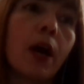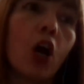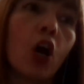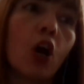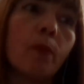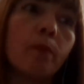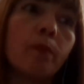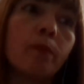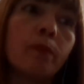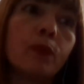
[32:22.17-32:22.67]

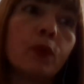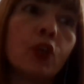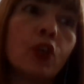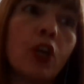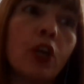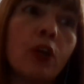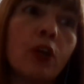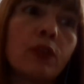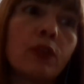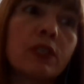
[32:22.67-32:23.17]

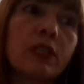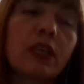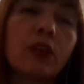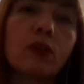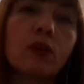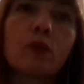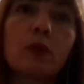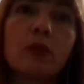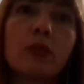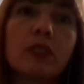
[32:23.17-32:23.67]
The
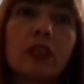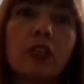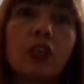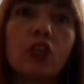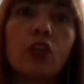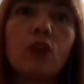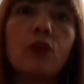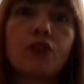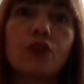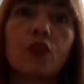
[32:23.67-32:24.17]
skills one is a
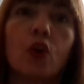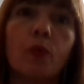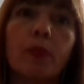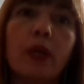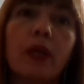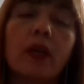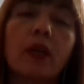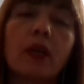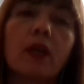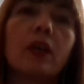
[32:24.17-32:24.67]
huge
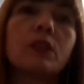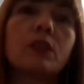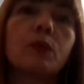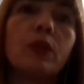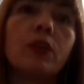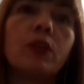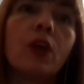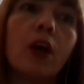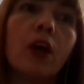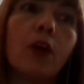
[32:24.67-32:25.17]
topic, as
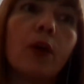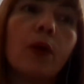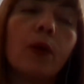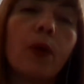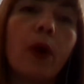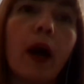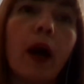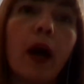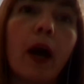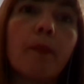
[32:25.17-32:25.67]
we
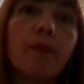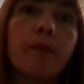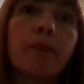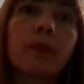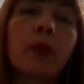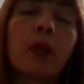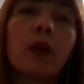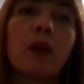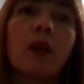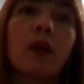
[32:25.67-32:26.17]
know.
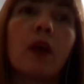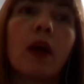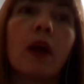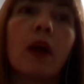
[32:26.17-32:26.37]
In